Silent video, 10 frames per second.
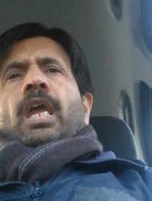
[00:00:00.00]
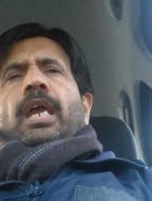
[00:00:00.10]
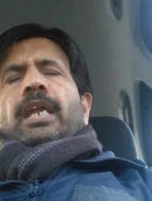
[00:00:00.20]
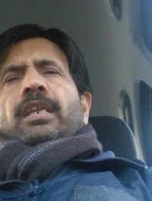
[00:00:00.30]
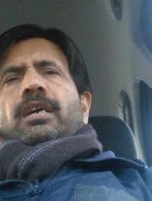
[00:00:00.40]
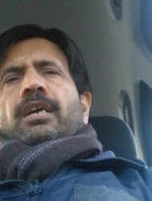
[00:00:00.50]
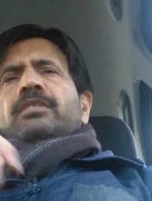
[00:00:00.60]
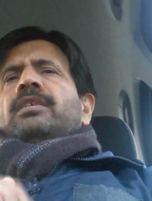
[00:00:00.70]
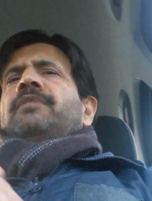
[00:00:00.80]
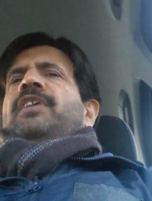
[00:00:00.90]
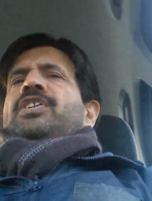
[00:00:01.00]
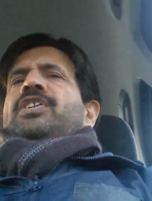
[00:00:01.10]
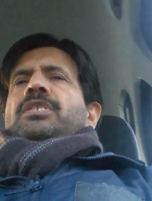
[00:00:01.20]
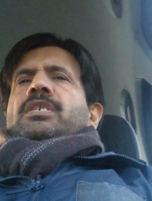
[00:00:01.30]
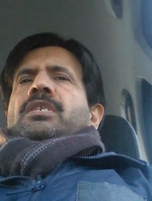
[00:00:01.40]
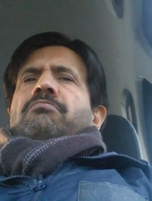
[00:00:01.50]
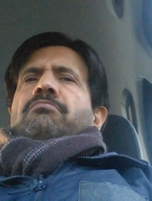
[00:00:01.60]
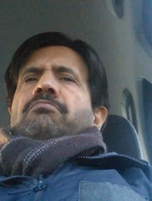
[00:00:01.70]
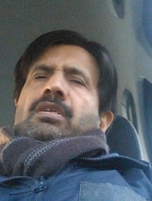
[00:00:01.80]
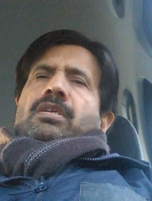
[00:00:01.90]
And other infections uh,
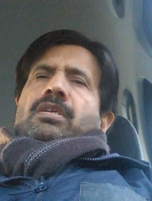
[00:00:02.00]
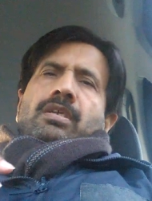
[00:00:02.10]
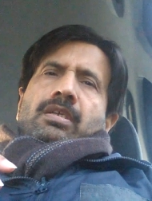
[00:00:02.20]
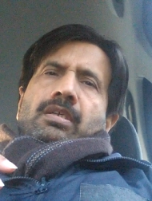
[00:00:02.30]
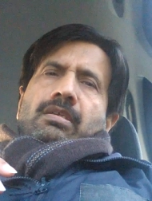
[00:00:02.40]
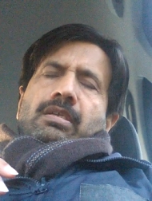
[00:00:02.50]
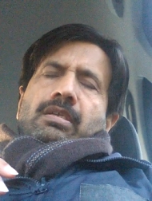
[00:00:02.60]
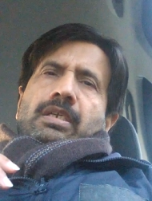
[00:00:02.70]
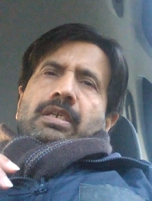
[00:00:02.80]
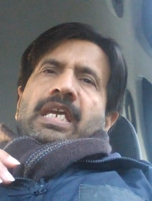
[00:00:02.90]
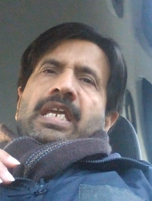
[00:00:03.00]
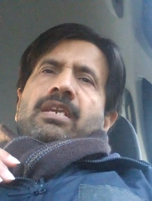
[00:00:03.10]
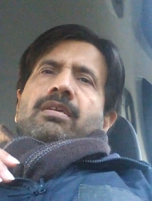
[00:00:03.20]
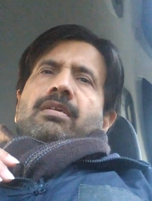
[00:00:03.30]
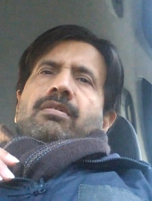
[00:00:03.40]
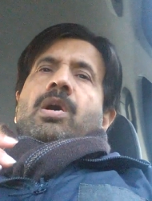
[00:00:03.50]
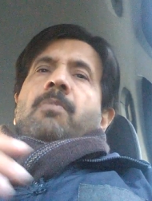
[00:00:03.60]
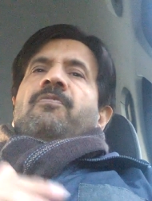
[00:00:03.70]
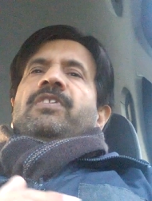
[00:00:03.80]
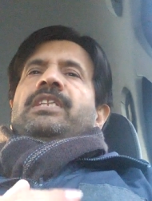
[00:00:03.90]
uh, can
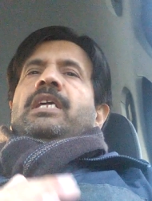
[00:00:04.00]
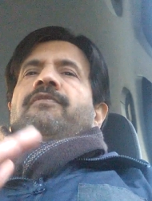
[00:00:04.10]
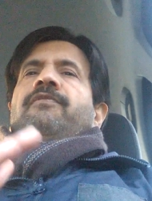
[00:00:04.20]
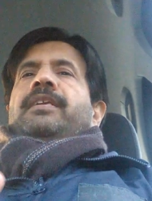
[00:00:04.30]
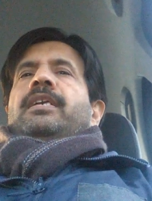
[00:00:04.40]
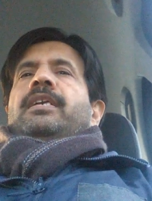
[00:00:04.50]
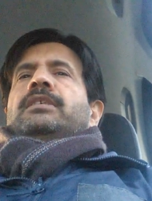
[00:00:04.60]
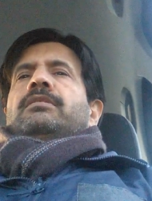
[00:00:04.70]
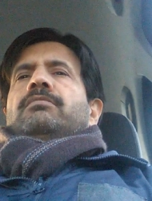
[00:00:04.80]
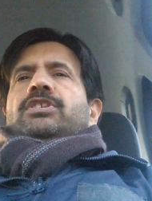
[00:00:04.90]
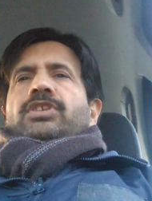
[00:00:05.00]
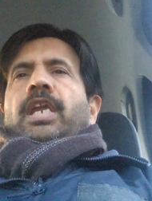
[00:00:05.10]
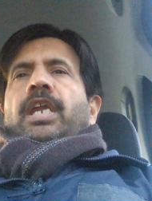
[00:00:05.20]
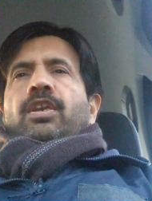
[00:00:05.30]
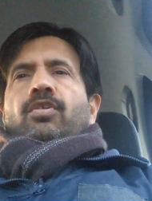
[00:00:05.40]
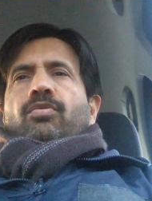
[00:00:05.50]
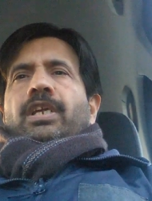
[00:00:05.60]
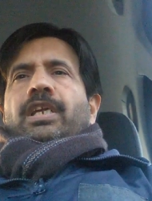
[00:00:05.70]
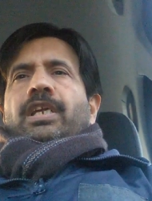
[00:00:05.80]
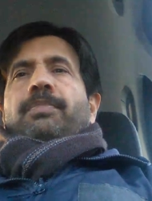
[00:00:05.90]
come with the infected skin due to
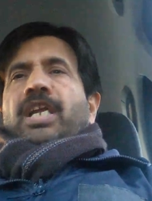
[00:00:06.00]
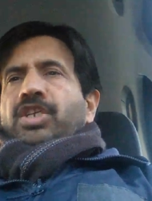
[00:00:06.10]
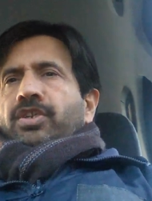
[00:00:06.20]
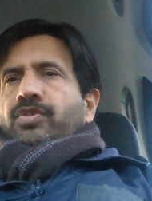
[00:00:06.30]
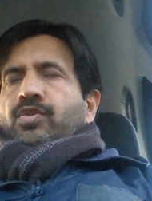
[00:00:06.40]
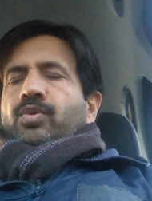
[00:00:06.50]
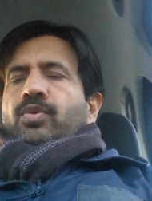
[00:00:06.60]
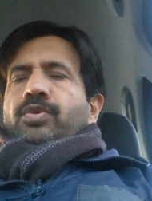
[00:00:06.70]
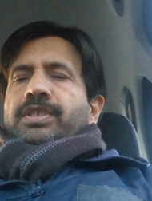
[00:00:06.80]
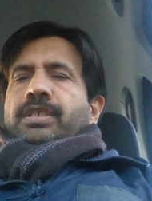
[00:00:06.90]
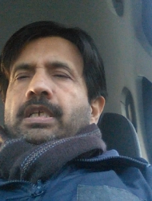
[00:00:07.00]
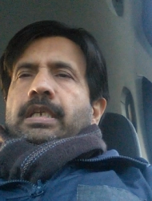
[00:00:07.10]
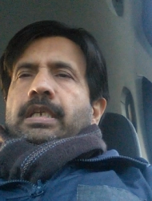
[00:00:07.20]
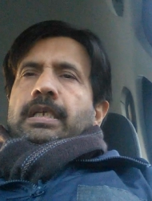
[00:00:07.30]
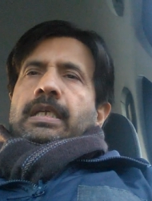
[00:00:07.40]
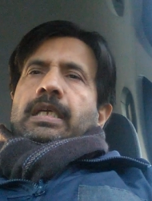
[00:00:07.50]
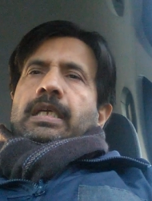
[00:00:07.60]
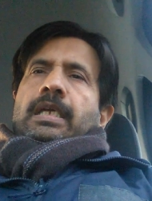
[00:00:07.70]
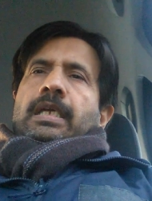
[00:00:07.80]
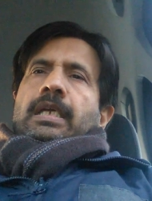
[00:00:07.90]
like pressure sores or
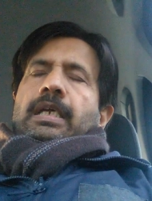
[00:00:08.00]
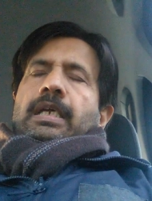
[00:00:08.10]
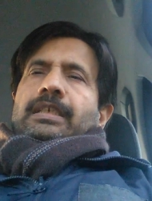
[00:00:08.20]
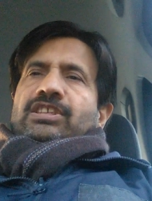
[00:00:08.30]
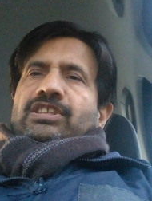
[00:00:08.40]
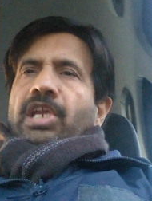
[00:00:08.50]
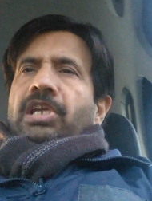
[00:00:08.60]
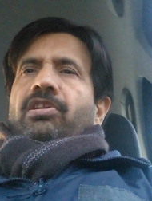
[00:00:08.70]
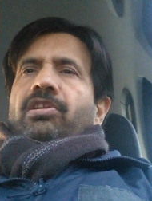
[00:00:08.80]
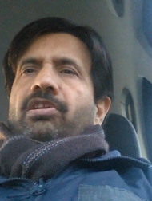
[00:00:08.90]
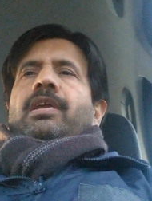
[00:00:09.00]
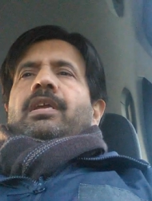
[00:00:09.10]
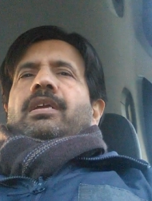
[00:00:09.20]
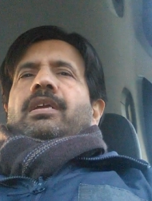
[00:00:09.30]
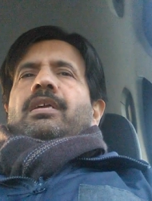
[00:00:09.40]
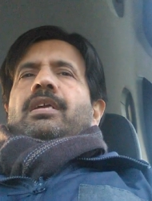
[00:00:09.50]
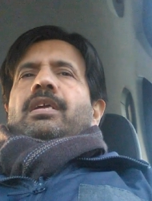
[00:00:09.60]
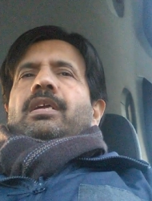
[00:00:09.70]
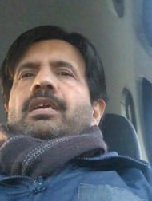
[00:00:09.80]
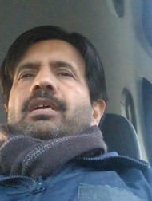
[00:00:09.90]
skin tearing.
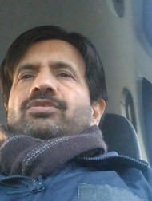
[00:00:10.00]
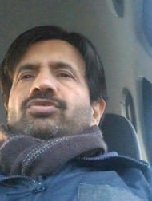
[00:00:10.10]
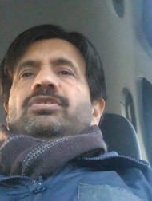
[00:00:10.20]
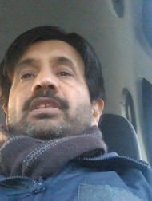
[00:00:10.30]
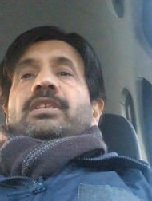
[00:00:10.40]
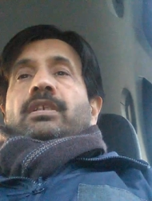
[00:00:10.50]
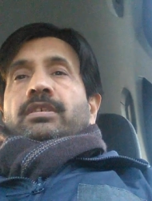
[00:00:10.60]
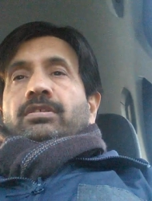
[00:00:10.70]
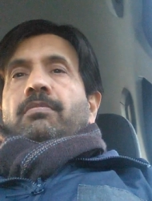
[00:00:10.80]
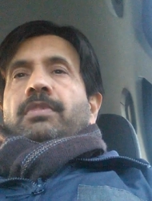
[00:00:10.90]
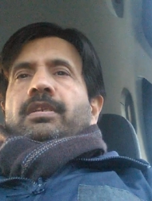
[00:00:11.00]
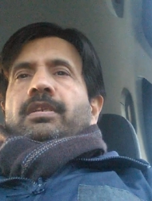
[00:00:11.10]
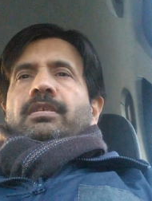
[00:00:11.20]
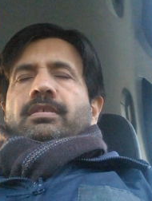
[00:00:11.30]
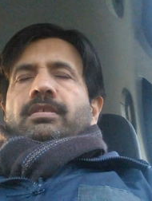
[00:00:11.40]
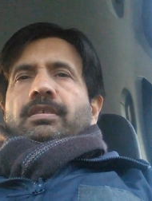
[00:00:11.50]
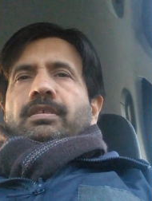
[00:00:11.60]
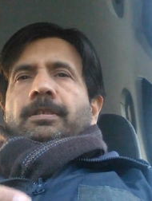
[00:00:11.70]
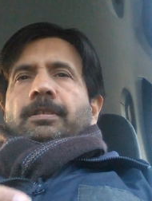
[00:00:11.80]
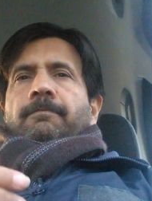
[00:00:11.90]
So these are the other common
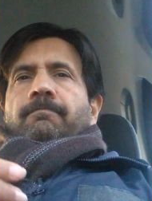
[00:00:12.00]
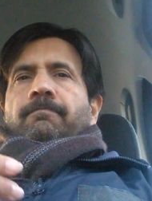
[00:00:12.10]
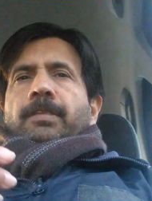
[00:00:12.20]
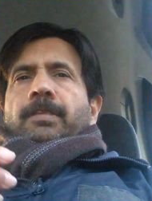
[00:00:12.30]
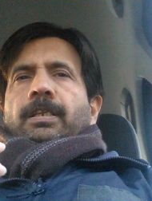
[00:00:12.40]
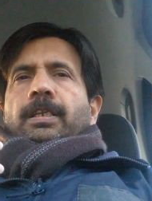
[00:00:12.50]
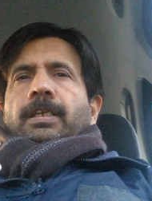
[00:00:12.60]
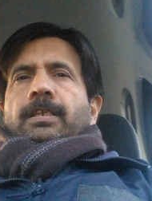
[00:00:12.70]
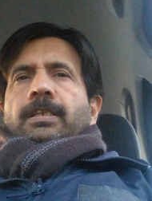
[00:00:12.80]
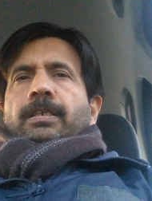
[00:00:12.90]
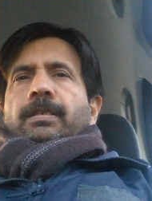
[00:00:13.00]
um, like